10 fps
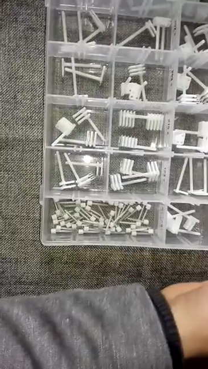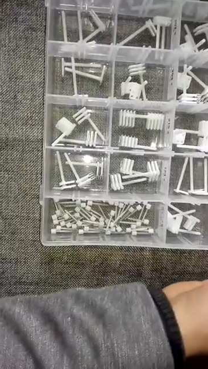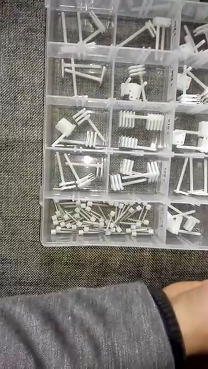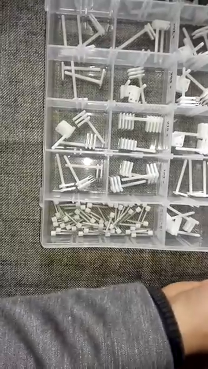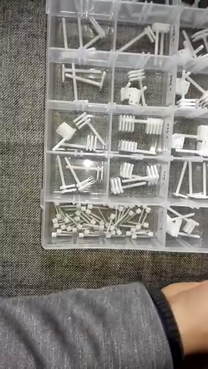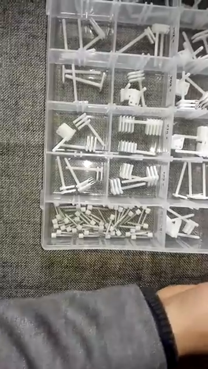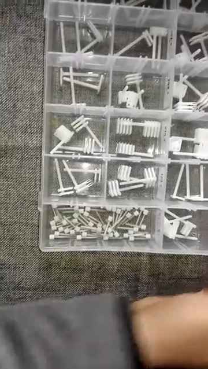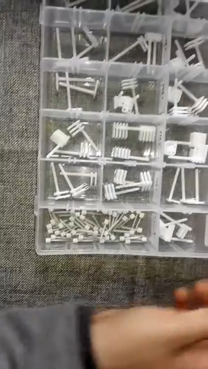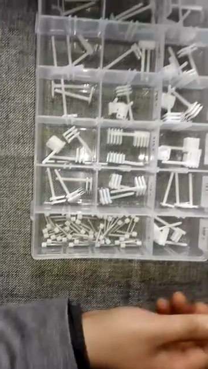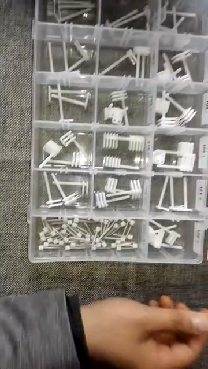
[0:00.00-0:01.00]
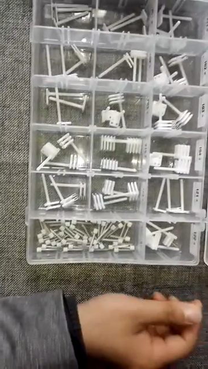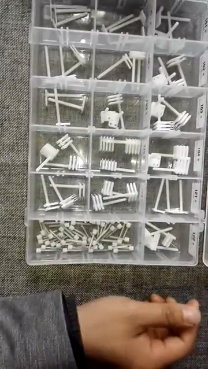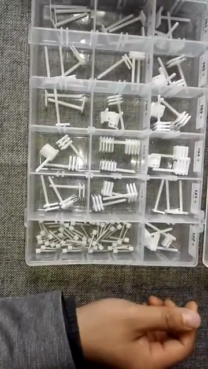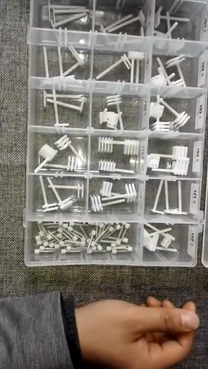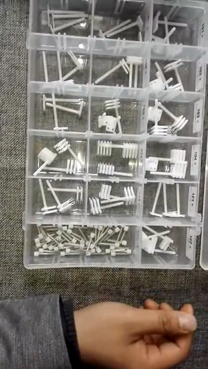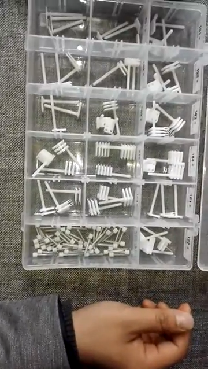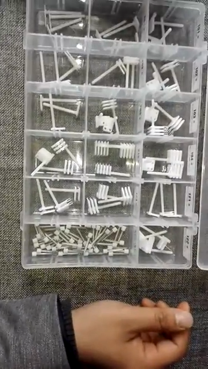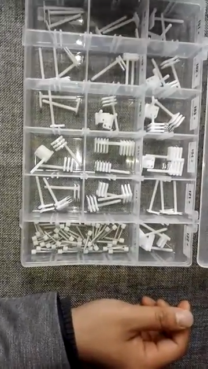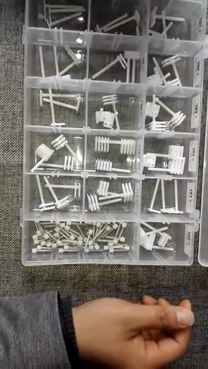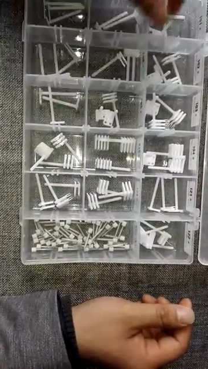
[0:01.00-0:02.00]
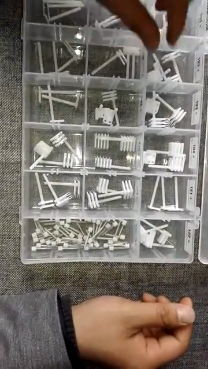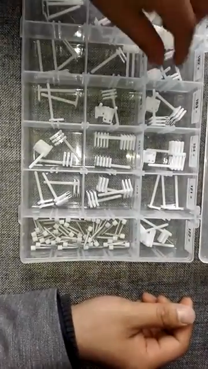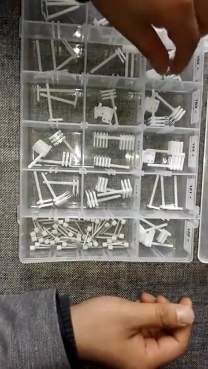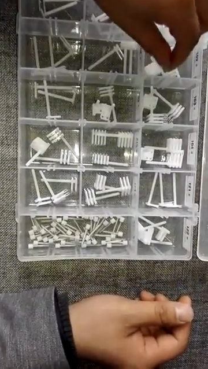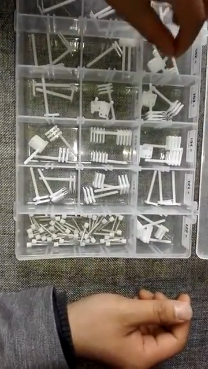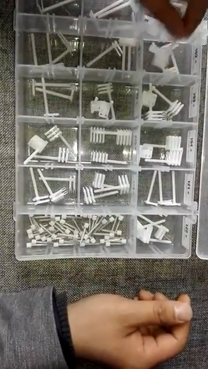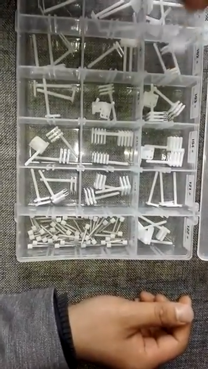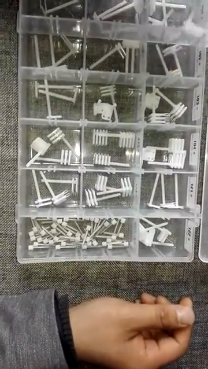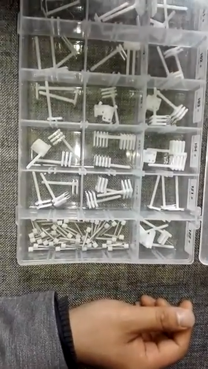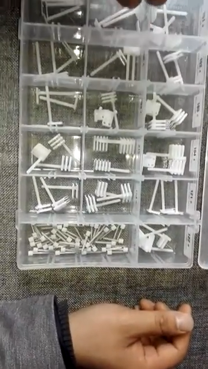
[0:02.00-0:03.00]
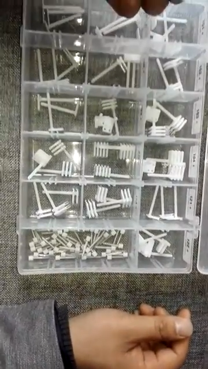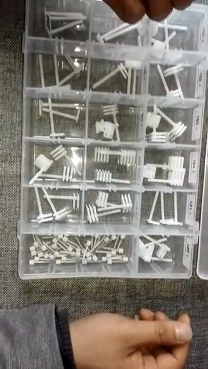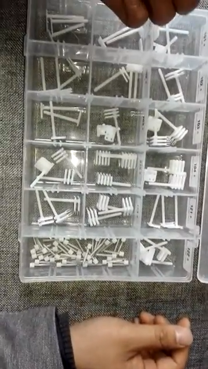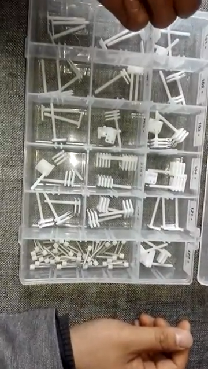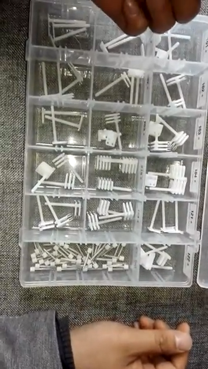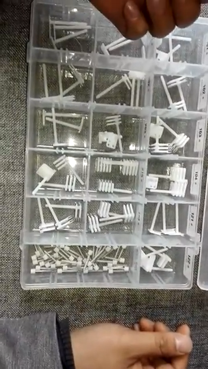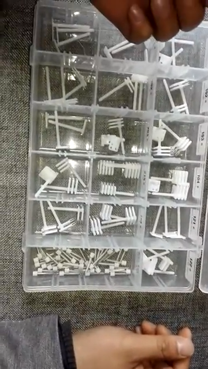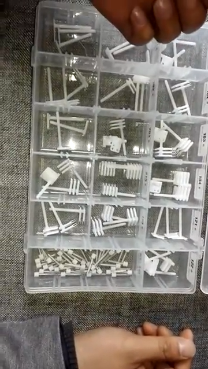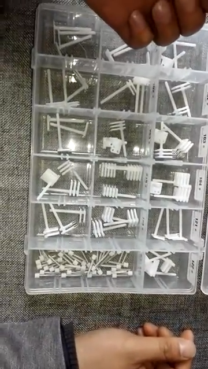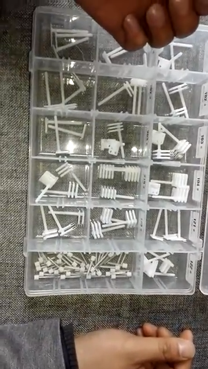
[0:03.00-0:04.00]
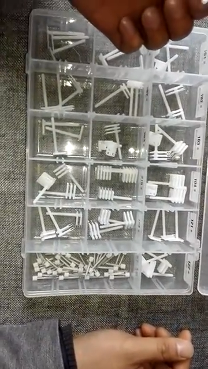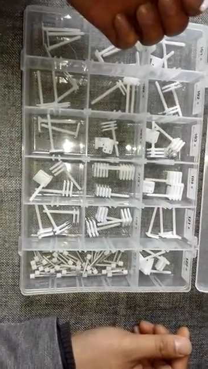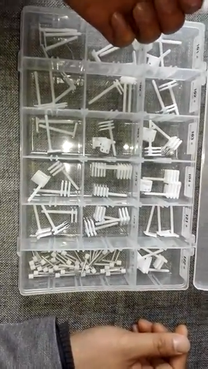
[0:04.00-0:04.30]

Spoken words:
[unreadable: no face in view]